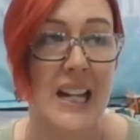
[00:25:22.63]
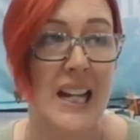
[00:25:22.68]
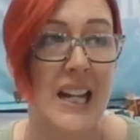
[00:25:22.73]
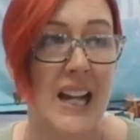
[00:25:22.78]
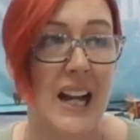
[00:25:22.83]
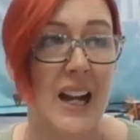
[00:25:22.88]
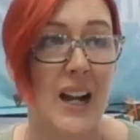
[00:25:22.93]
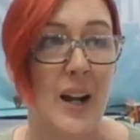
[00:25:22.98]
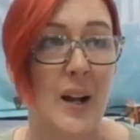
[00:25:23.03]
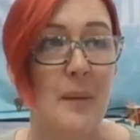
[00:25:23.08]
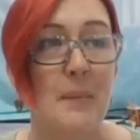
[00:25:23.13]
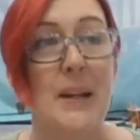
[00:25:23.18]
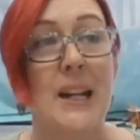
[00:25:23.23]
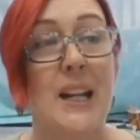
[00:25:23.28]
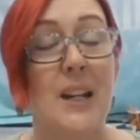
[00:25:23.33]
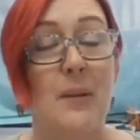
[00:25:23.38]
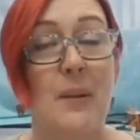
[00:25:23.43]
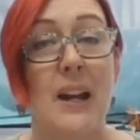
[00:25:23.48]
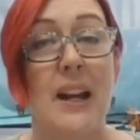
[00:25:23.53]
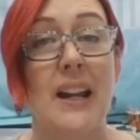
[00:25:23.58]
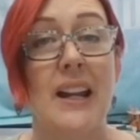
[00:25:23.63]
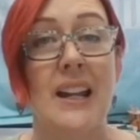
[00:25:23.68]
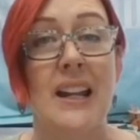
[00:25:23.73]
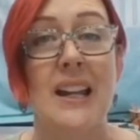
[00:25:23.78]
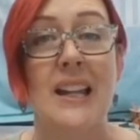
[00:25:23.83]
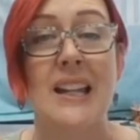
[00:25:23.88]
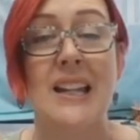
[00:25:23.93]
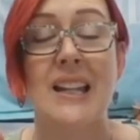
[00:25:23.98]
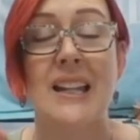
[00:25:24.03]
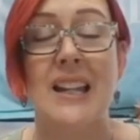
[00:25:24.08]
Anyway,
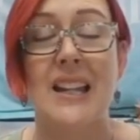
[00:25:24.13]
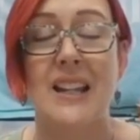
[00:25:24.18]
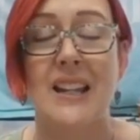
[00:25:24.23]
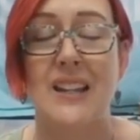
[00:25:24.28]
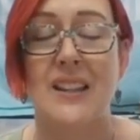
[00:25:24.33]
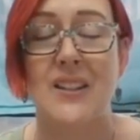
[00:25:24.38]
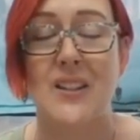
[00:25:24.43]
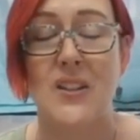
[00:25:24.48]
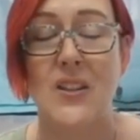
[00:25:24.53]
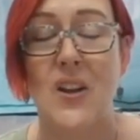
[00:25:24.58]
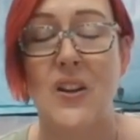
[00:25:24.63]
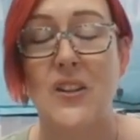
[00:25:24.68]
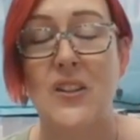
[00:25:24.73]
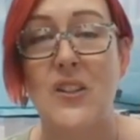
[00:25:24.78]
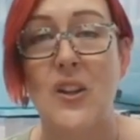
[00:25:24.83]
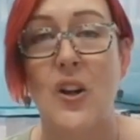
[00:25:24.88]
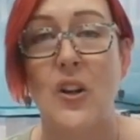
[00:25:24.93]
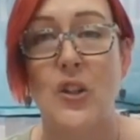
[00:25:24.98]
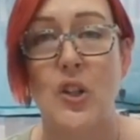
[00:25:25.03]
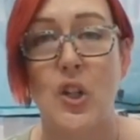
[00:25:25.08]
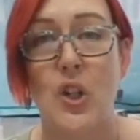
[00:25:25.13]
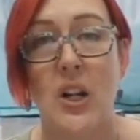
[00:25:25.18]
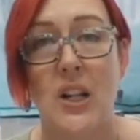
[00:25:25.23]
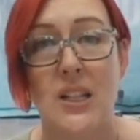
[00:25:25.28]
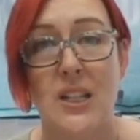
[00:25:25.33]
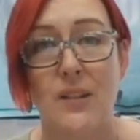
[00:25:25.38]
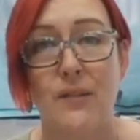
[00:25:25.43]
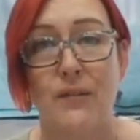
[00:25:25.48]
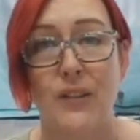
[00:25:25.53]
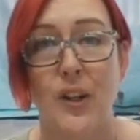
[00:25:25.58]
the song is called
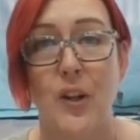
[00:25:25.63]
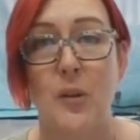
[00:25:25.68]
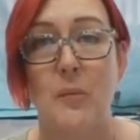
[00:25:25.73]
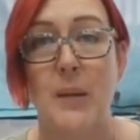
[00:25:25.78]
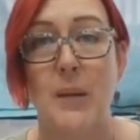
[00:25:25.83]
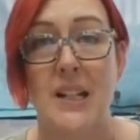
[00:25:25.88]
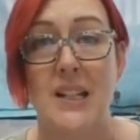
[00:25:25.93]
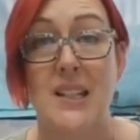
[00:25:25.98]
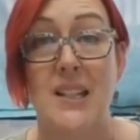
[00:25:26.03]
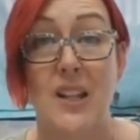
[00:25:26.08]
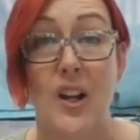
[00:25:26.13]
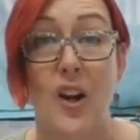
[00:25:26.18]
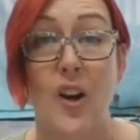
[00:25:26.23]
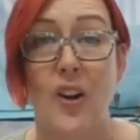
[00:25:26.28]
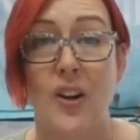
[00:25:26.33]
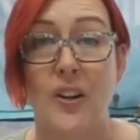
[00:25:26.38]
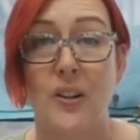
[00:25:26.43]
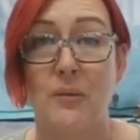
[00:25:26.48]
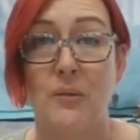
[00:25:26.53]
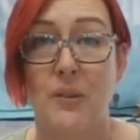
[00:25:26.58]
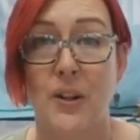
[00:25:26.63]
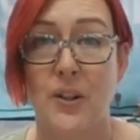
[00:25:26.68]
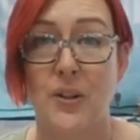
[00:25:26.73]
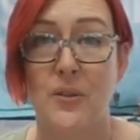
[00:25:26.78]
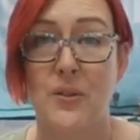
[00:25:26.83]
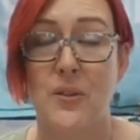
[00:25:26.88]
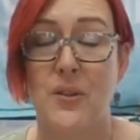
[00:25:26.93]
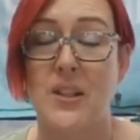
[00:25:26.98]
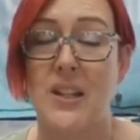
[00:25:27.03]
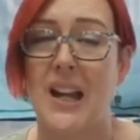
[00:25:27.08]
Trust Flow by Sahara
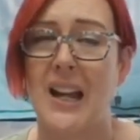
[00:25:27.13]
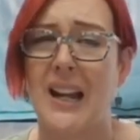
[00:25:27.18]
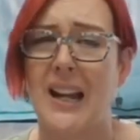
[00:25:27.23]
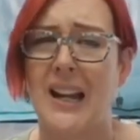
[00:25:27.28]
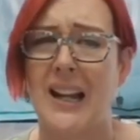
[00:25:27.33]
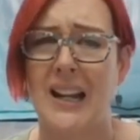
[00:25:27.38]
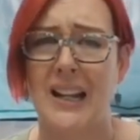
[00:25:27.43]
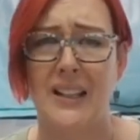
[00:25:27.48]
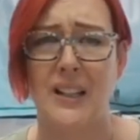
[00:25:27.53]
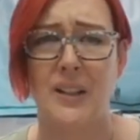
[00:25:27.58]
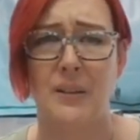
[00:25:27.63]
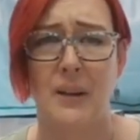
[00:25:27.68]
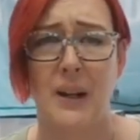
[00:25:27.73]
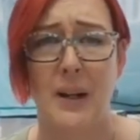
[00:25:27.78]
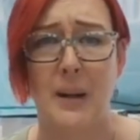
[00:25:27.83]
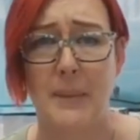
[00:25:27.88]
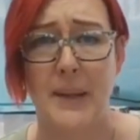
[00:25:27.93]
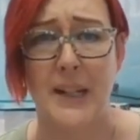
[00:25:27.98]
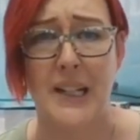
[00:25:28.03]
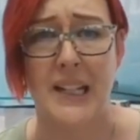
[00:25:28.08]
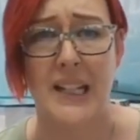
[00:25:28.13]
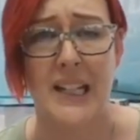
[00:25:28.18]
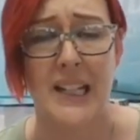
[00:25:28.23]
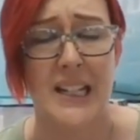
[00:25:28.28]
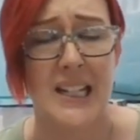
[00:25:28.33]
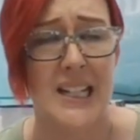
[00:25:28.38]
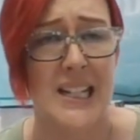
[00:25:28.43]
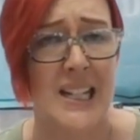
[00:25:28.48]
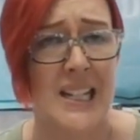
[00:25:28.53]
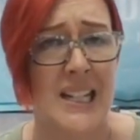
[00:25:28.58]
Rose. I highly recommend
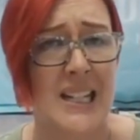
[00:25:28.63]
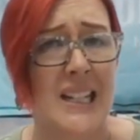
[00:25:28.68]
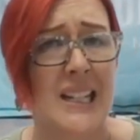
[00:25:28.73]
it.